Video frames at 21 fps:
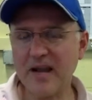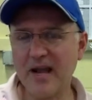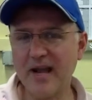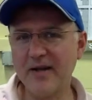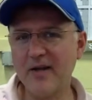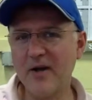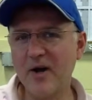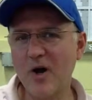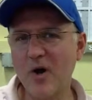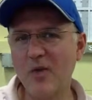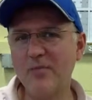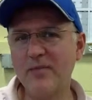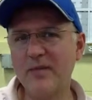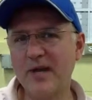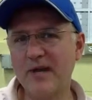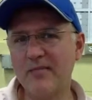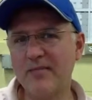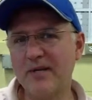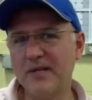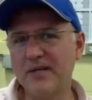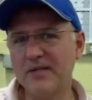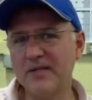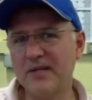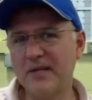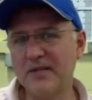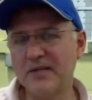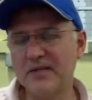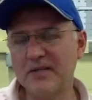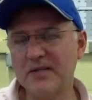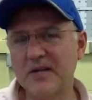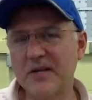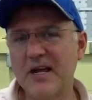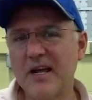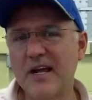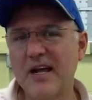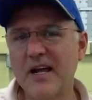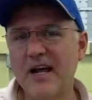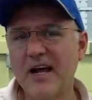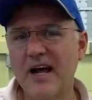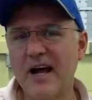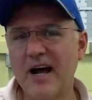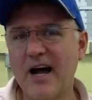I hope that makes sense.
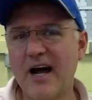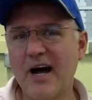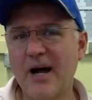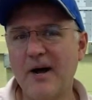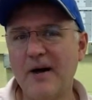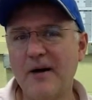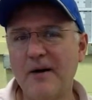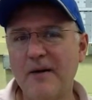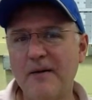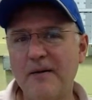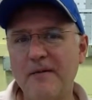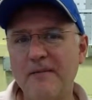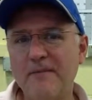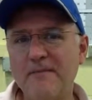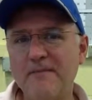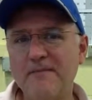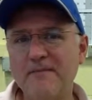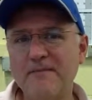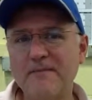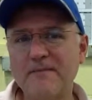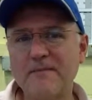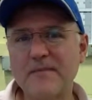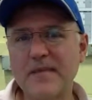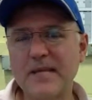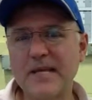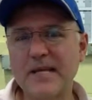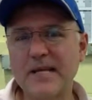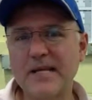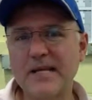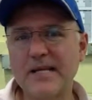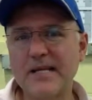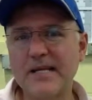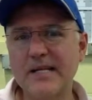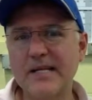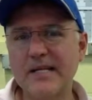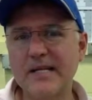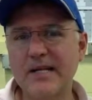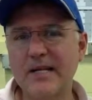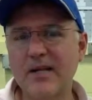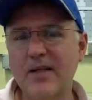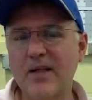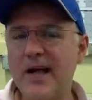
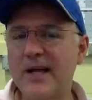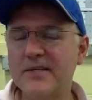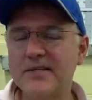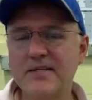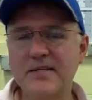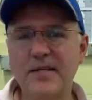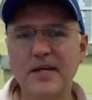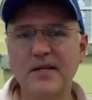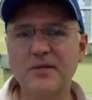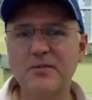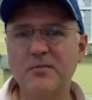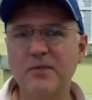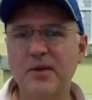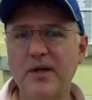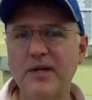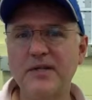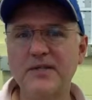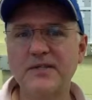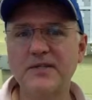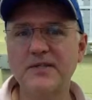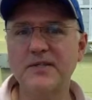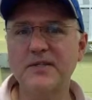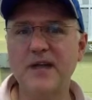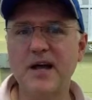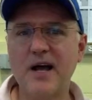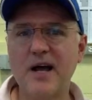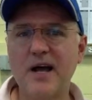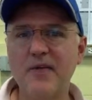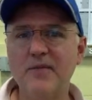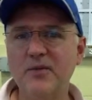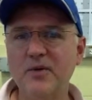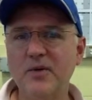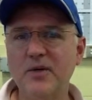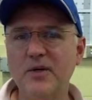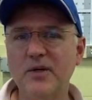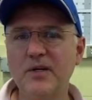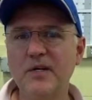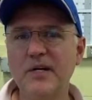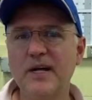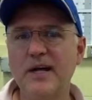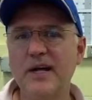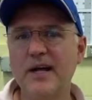Class takes place on
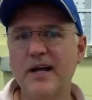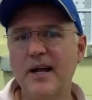Moodle.